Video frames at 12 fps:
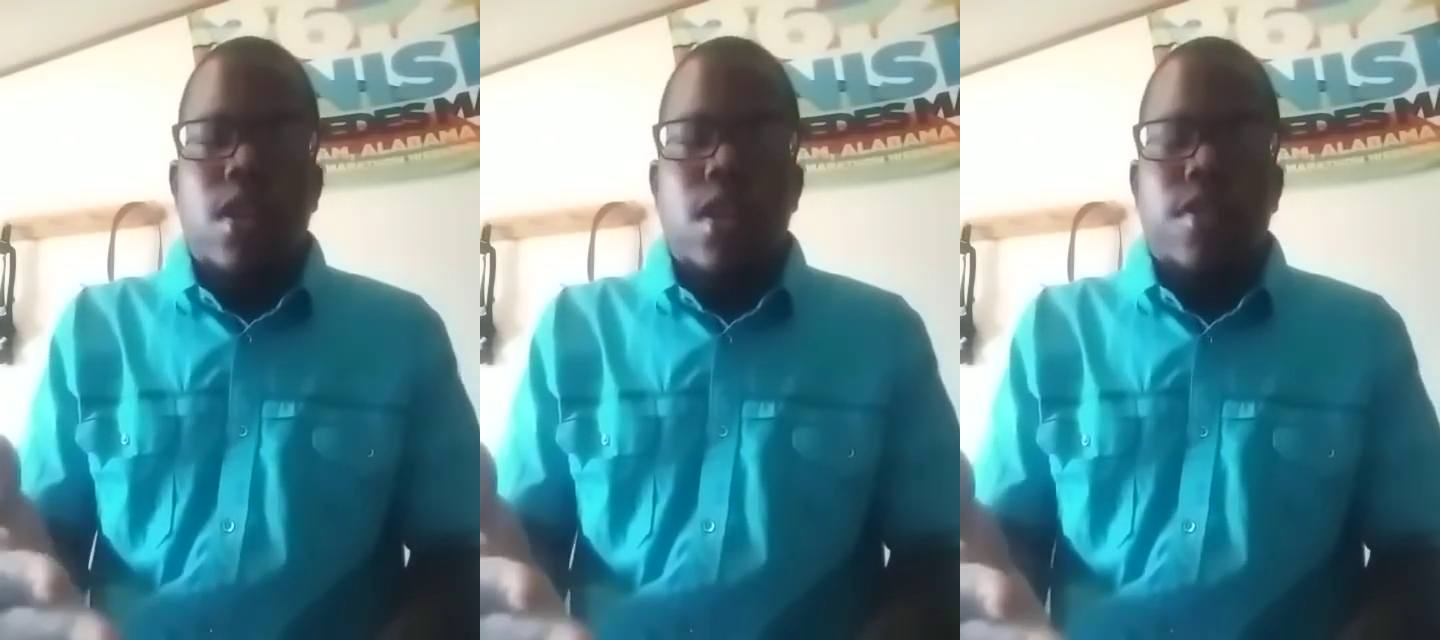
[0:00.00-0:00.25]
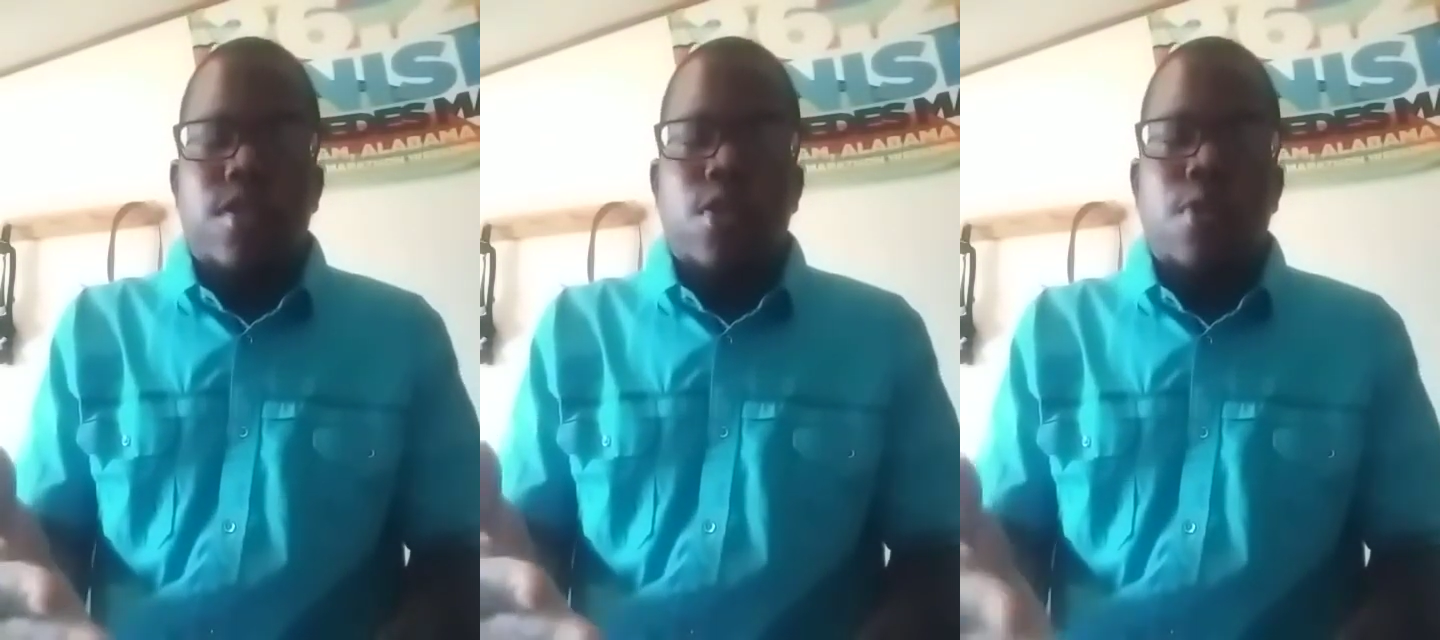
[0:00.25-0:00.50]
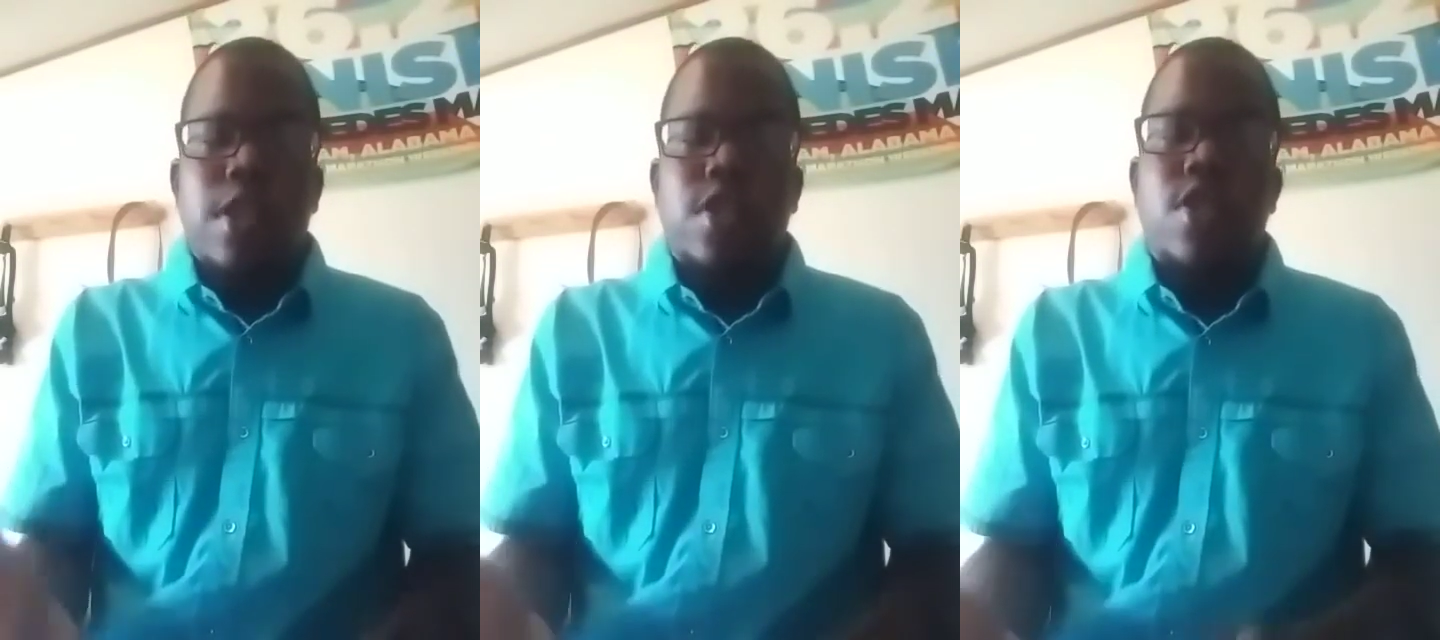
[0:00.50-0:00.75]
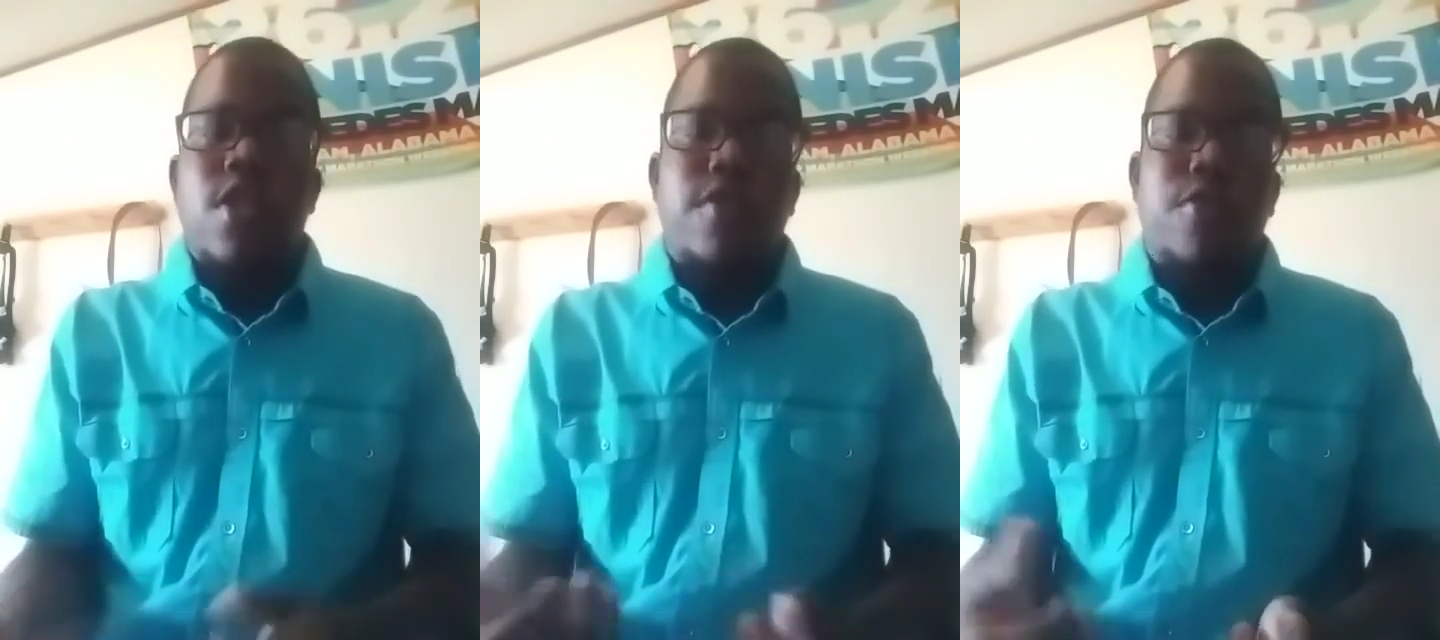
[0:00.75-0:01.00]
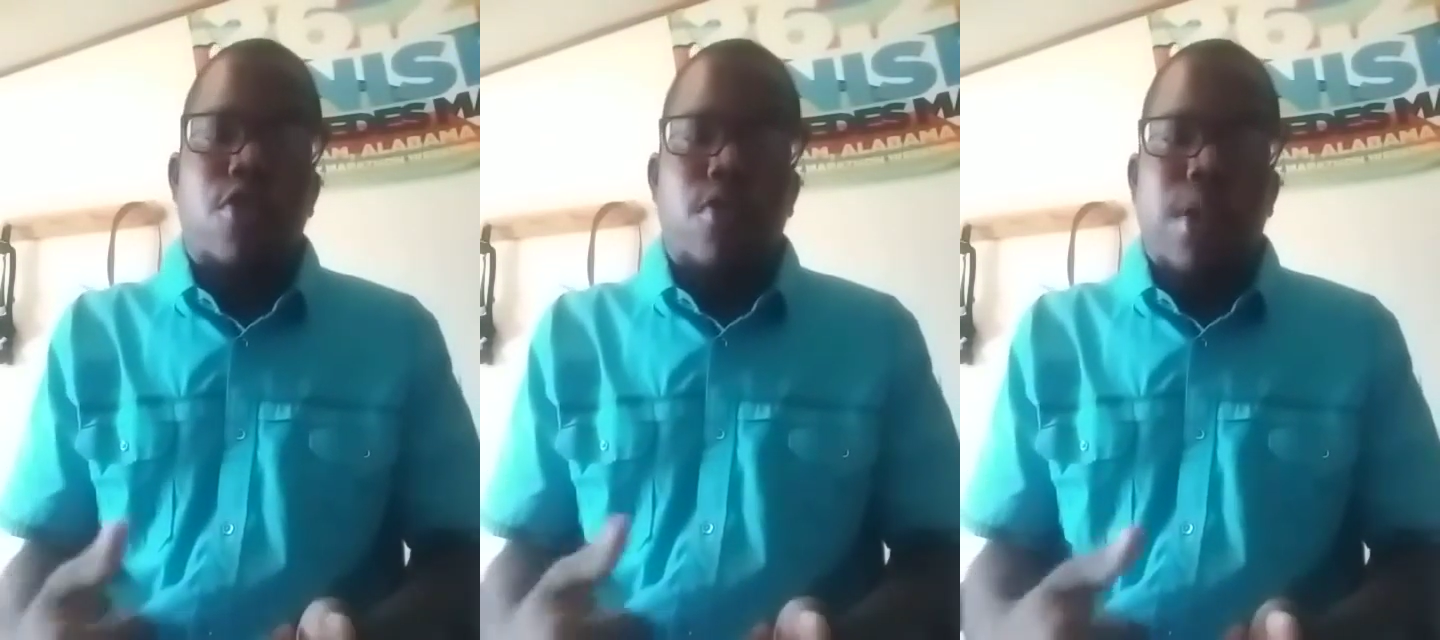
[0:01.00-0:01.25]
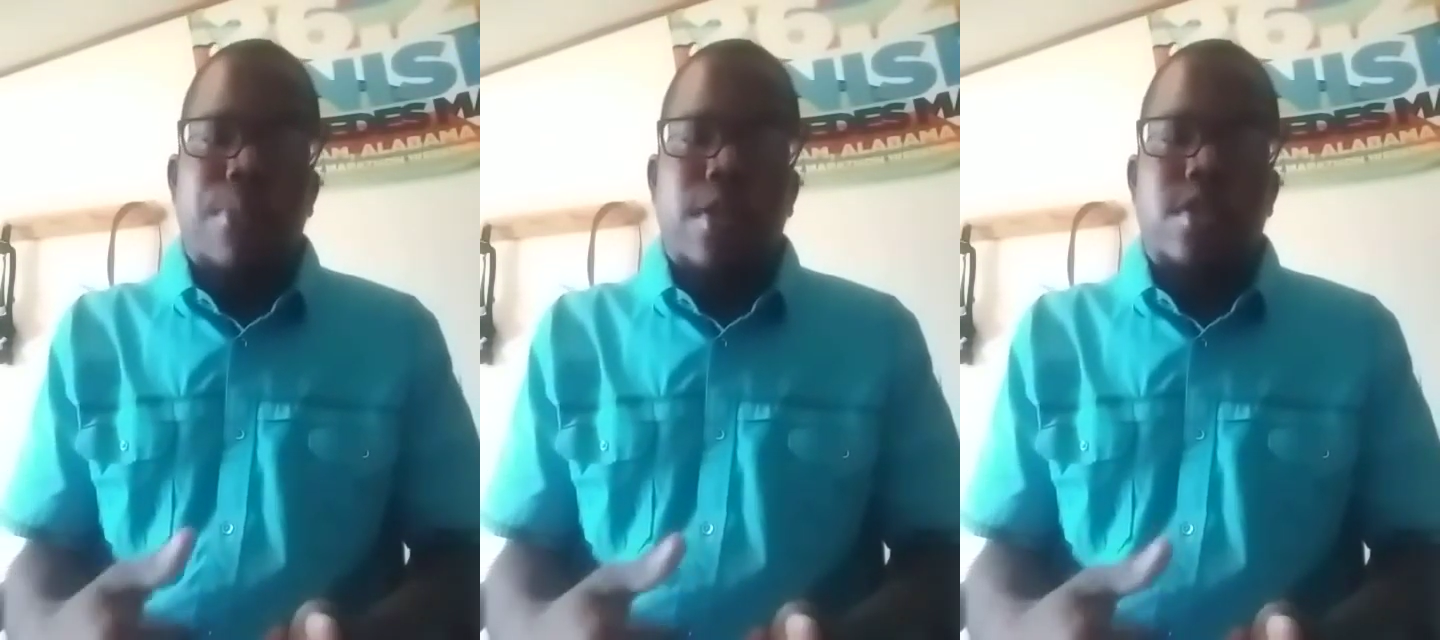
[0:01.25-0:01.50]
if the U.S. could afford
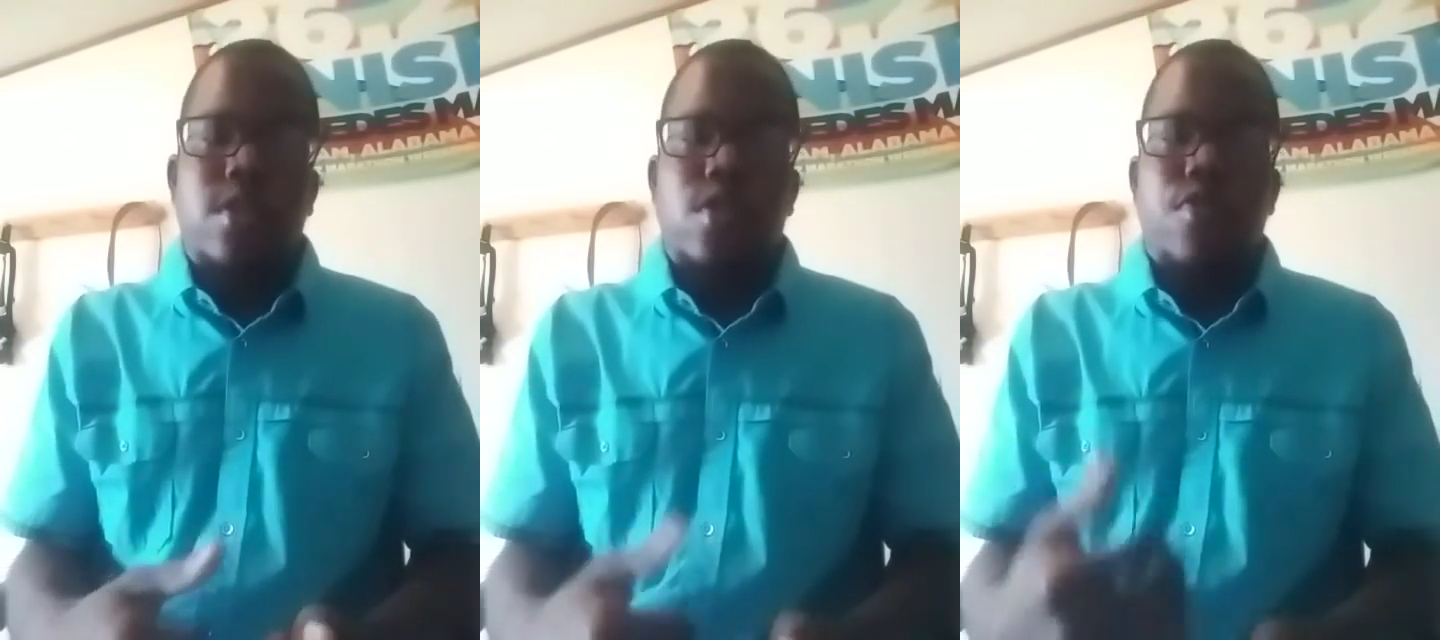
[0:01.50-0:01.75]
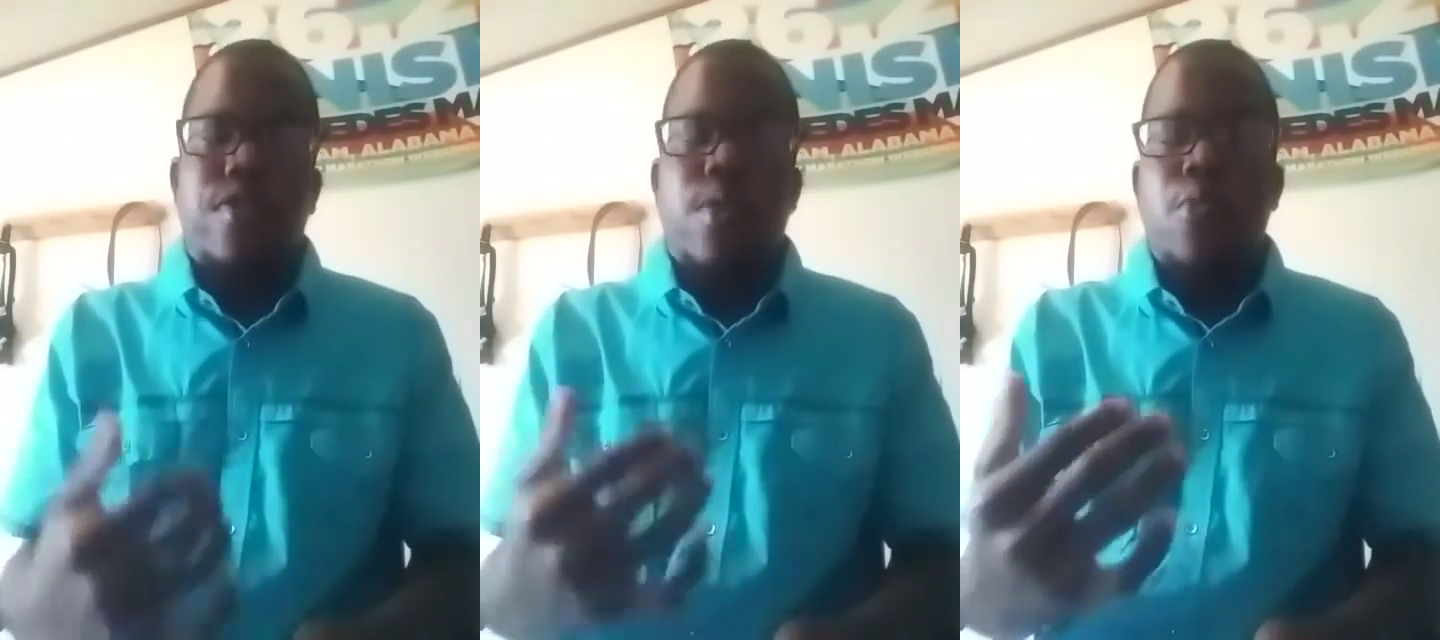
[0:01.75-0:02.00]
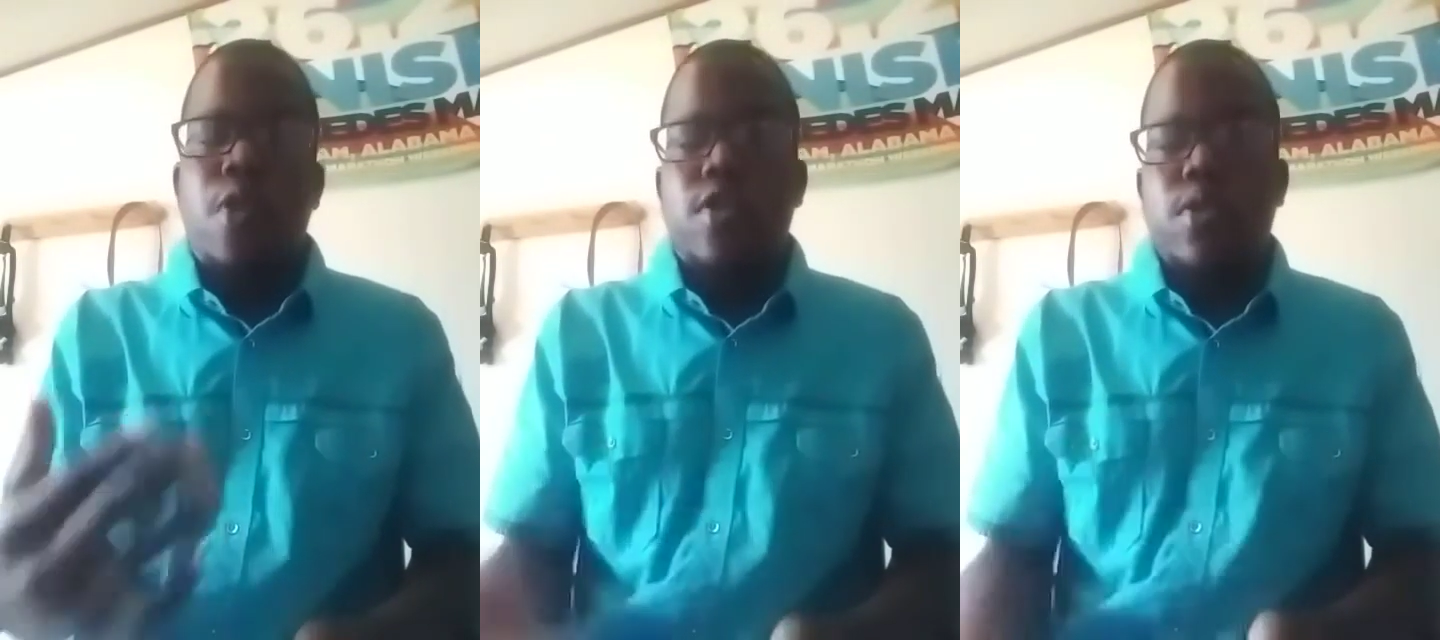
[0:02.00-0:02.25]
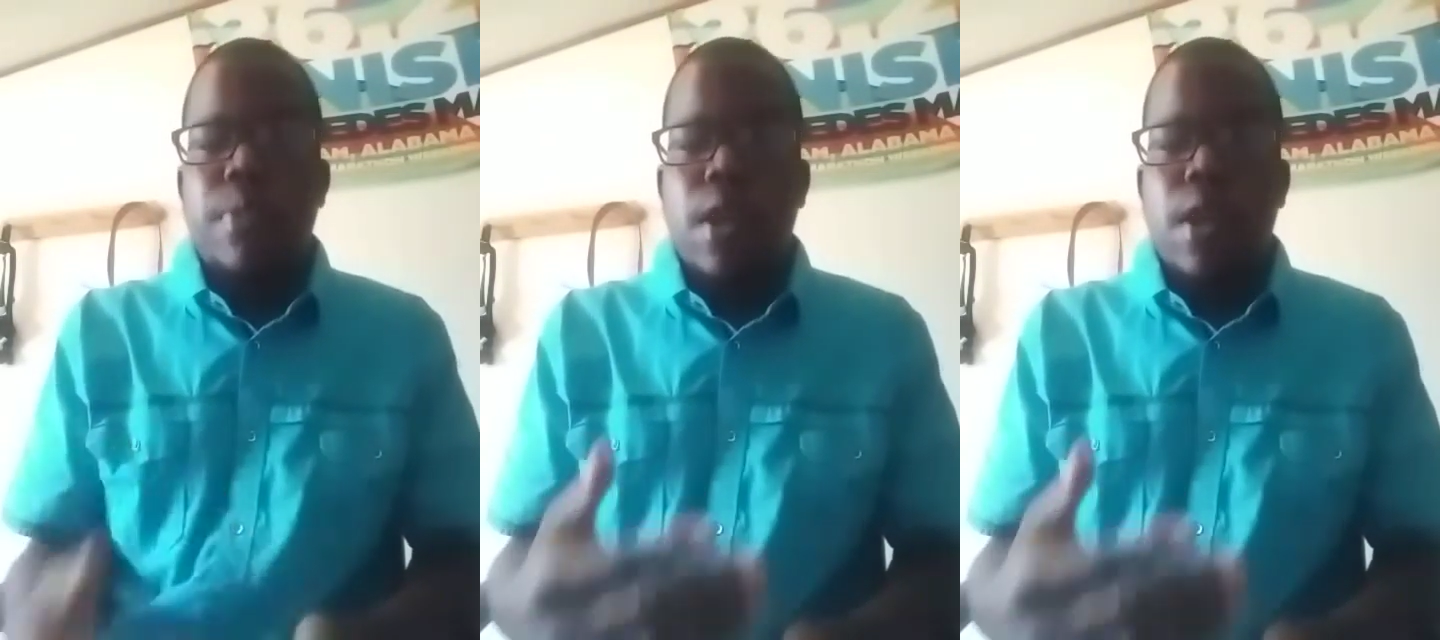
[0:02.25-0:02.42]
reparations, or if it were to pay